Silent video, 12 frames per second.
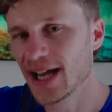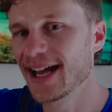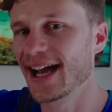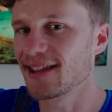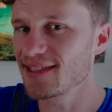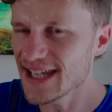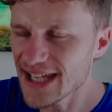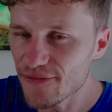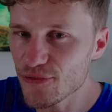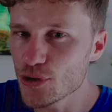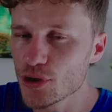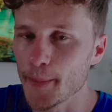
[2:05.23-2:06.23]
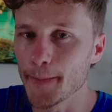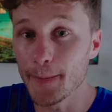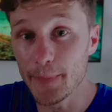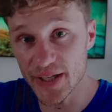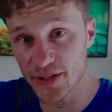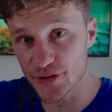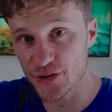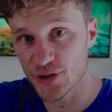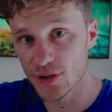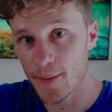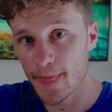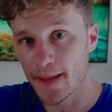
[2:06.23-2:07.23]
I think if you can build
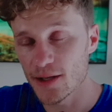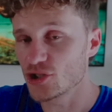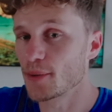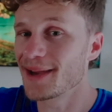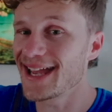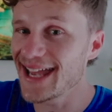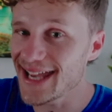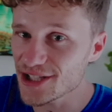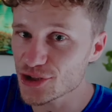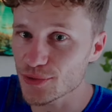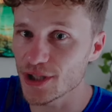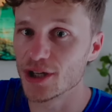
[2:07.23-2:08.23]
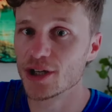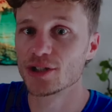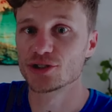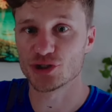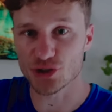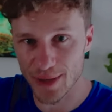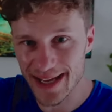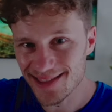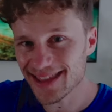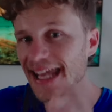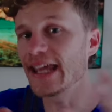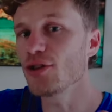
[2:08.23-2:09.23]
some extra
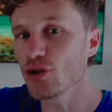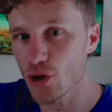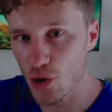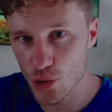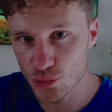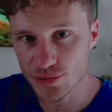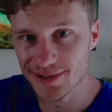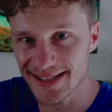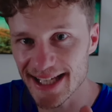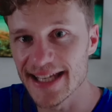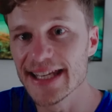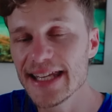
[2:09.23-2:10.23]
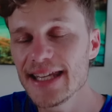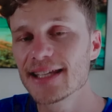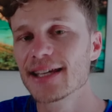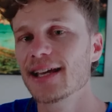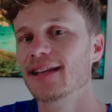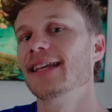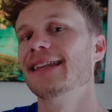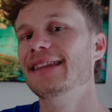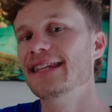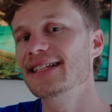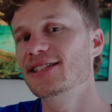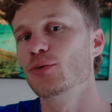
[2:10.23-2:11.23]
strength in your own technique, that
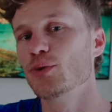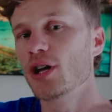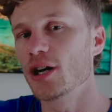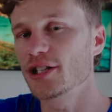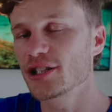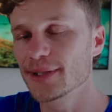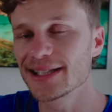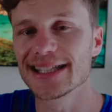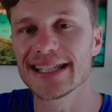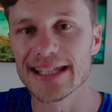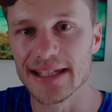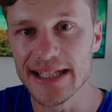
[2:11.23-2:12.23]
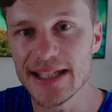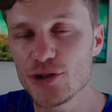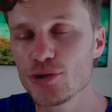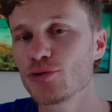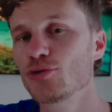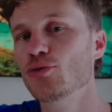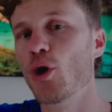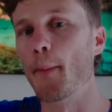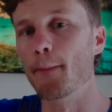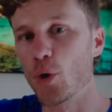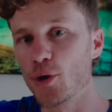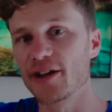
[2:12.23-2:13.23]
this will ultimately lead you to a
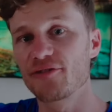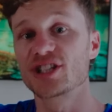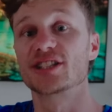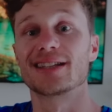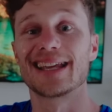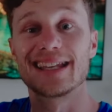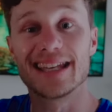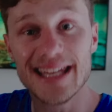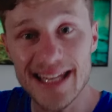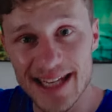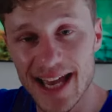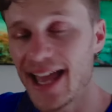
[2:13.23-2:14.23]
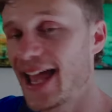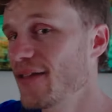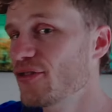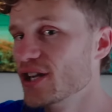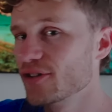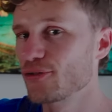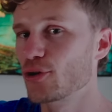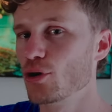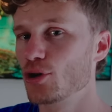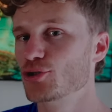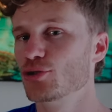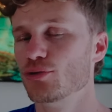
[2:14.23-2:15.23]
more efficient technique and therefore
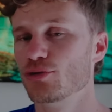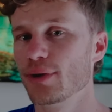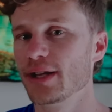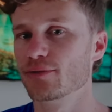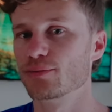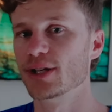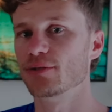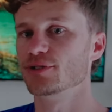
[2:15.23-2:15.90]
also greater running